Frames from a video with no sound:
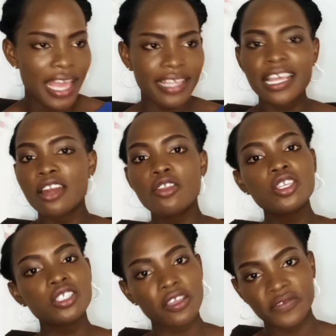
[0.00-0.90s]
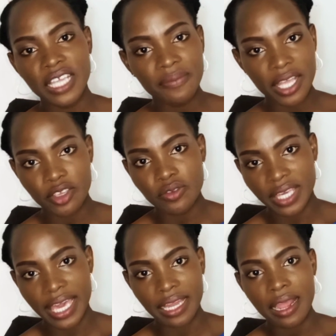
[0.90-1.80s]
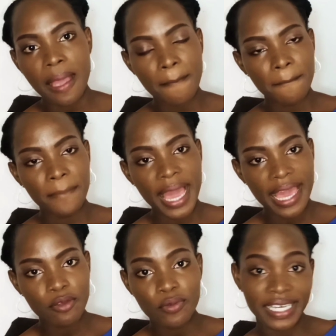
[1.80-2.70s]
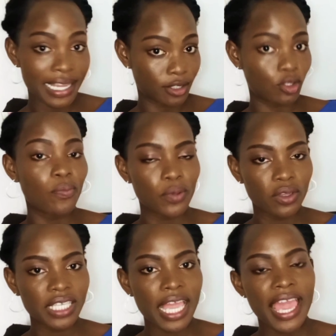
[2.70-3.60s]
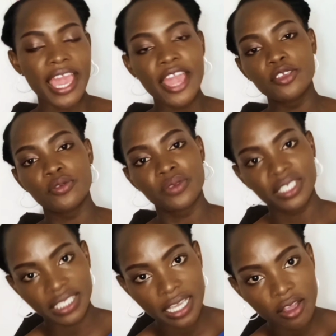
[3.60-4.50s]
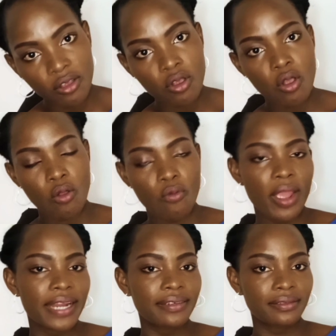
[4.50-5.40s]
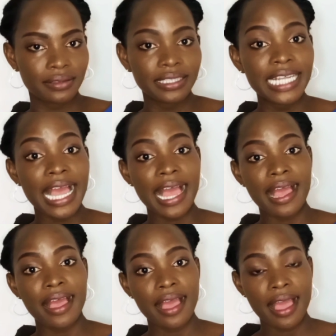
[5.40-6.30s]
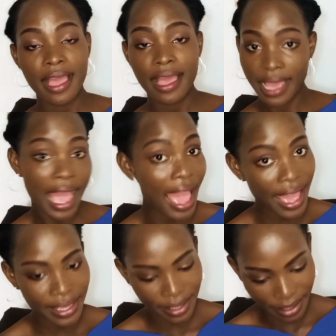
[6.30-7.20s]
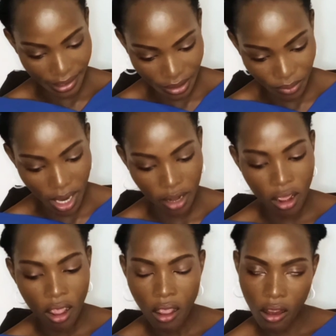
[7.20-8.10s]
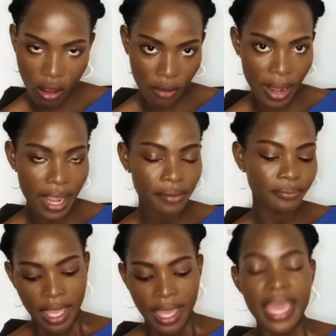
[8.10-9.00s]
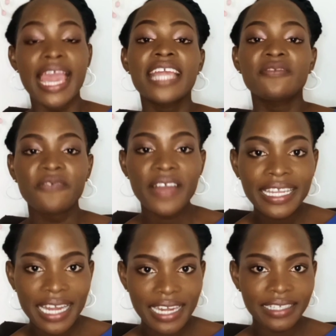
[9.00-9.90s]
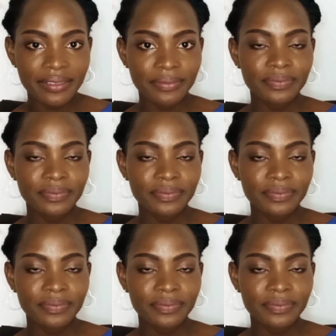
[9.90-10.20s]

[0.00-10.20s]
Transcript: There are lots of them that you can buy when they are surplus and you resell when they are high in demand. All right? And finally,